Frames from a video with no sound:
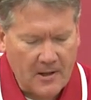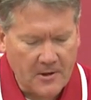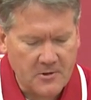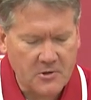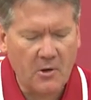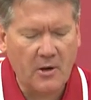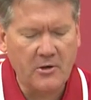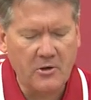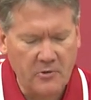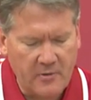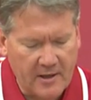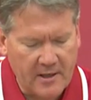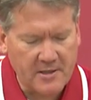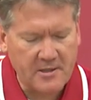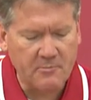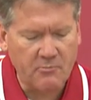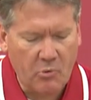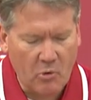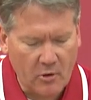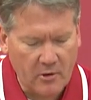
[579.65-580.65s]
so I do think
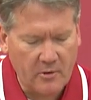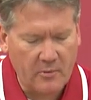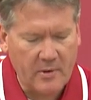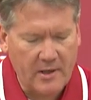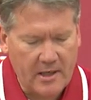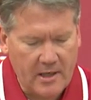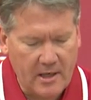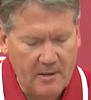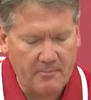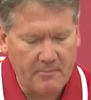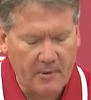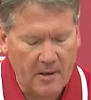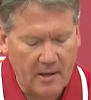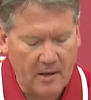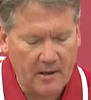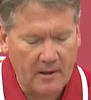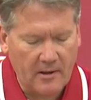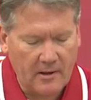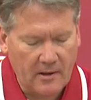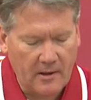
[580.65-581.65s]
it's important that we
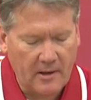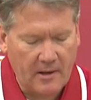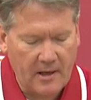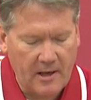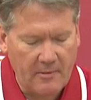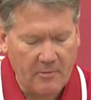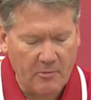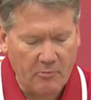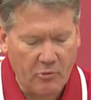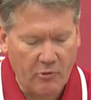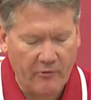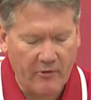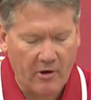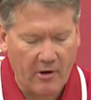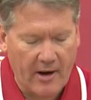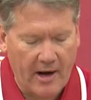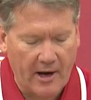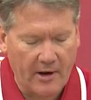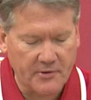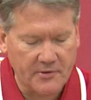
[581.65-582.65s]
keep improving
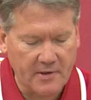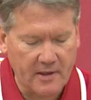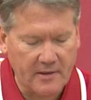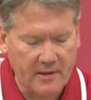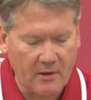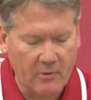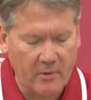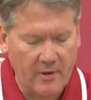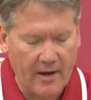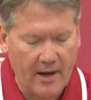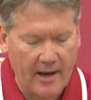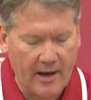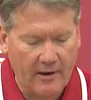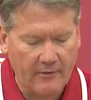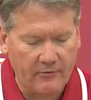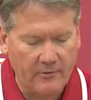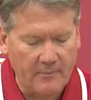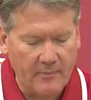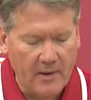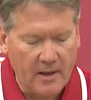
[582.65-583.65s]
our house, and I think we
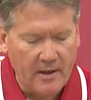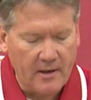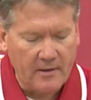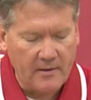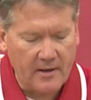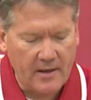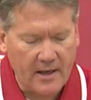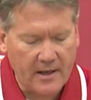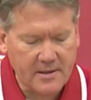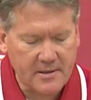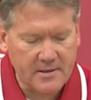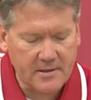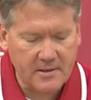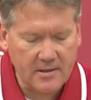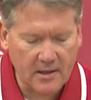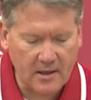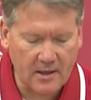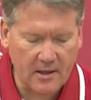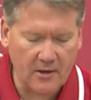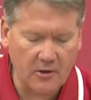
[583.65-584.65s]
have. The next
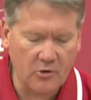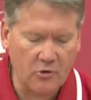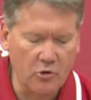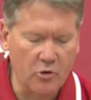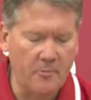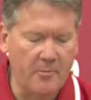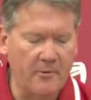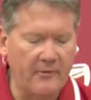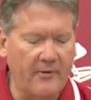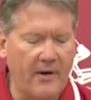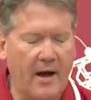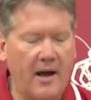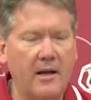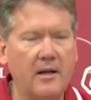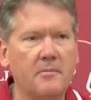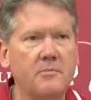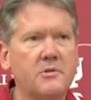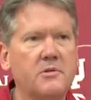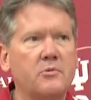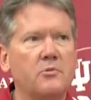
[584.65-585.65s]
group of
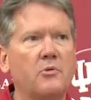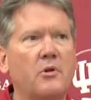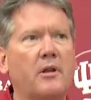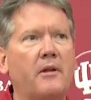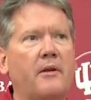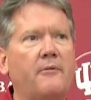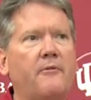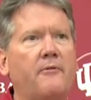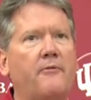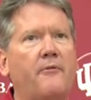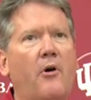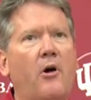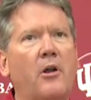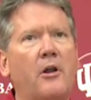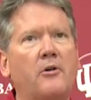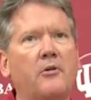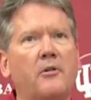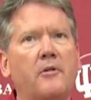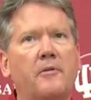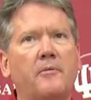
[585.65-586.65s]
items really
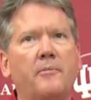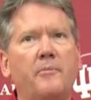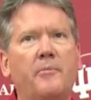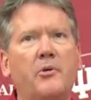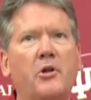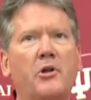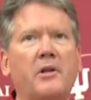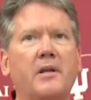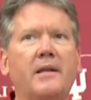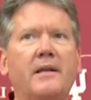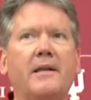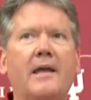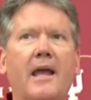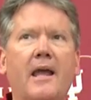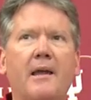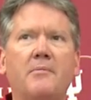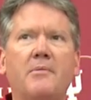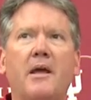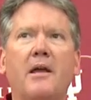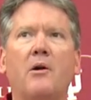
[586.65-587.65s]
fall under building
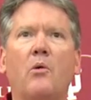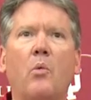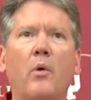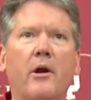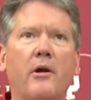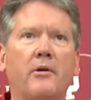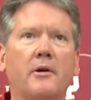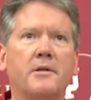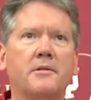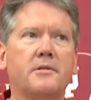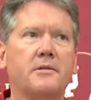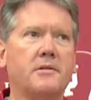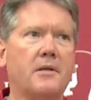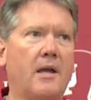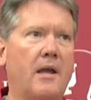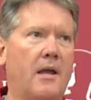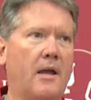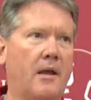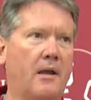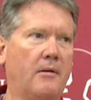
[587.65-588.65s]
game day awareness.
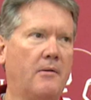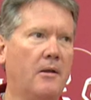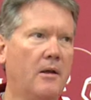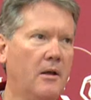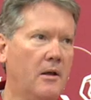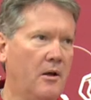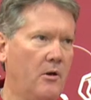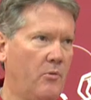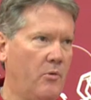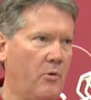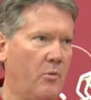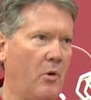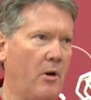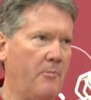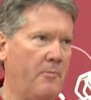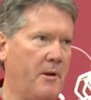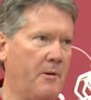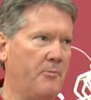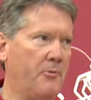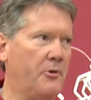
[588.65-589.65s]
And we
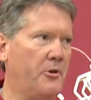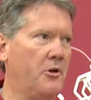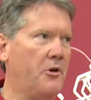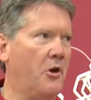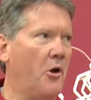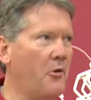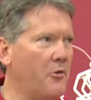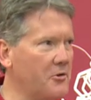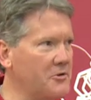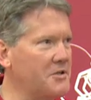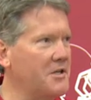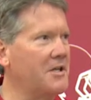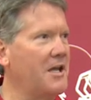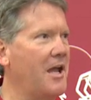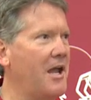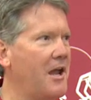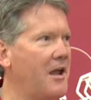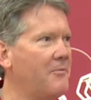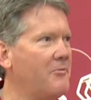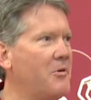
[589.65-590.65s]
want people to know there's a
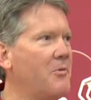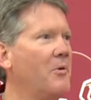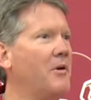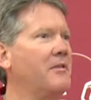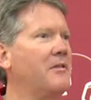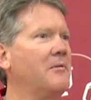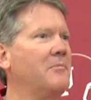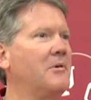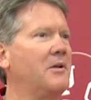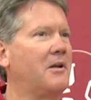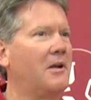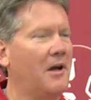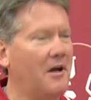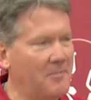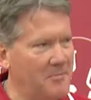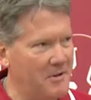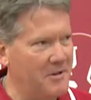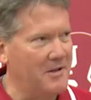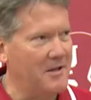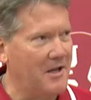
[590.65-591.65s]
game. We want them to
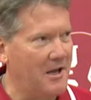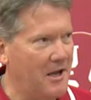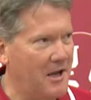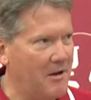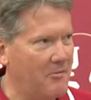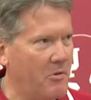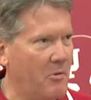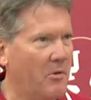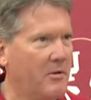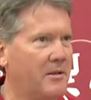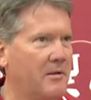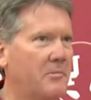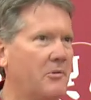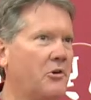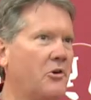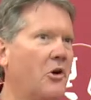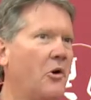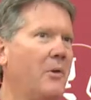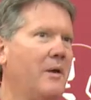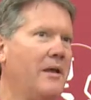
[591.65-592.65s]
come to the game. We want them
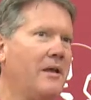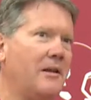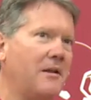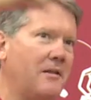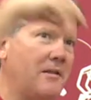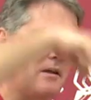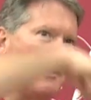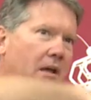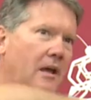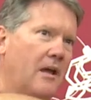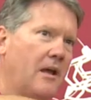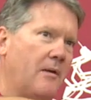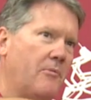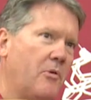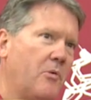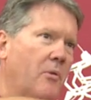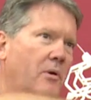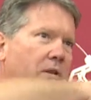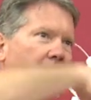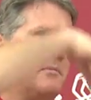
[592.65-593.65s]
to go into the game.
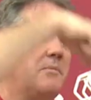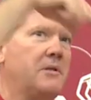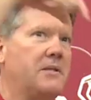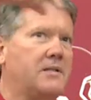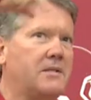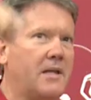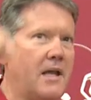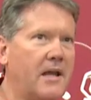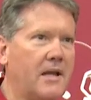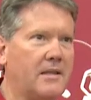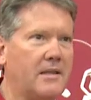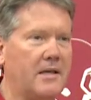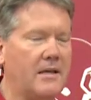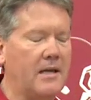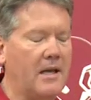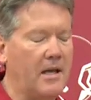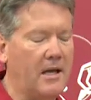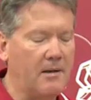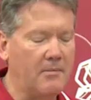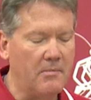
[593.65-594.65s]
We want them to stay at the
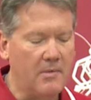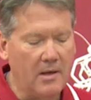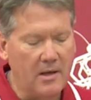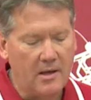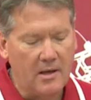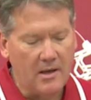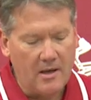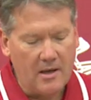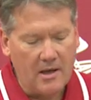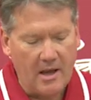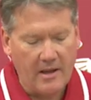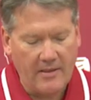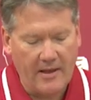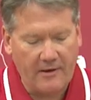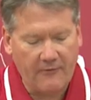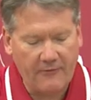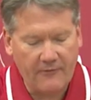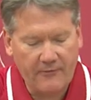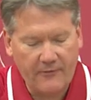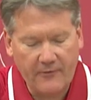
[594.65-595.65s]
game. And
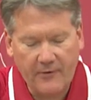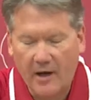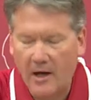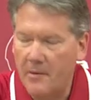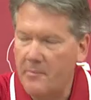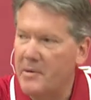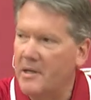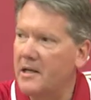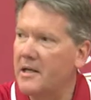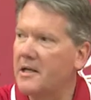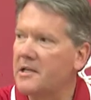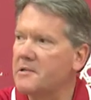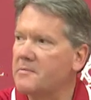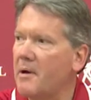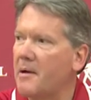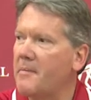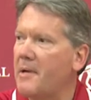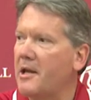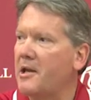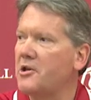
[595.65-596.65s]
that begins
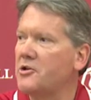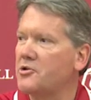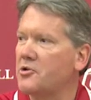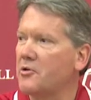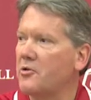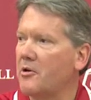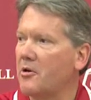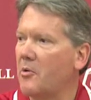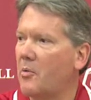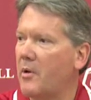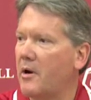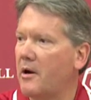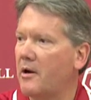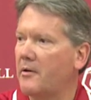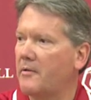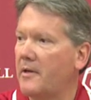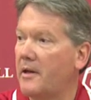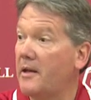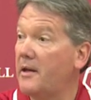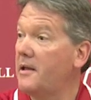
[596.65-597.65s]
by making sure they're
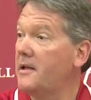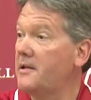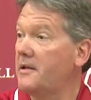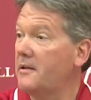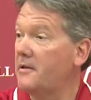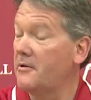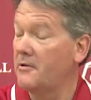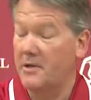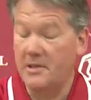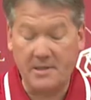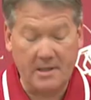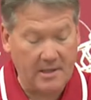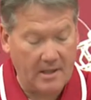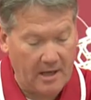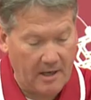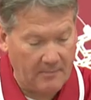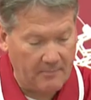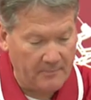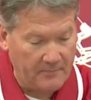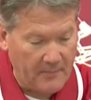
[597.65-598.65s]
aware that there is a
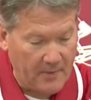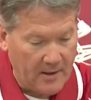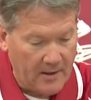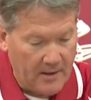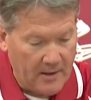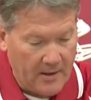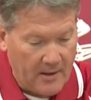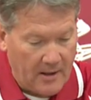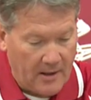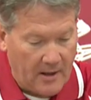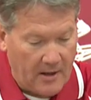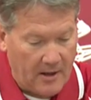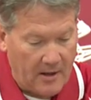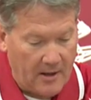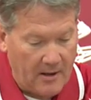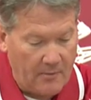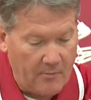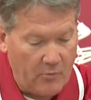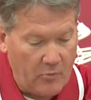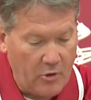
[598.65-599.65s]
game.
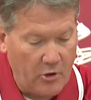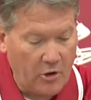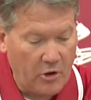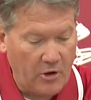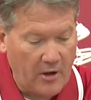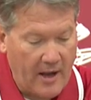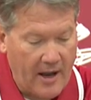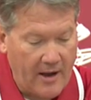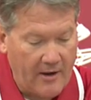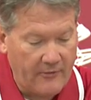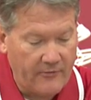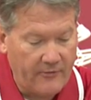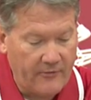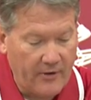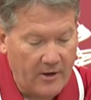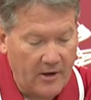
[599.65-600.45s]
We're going to have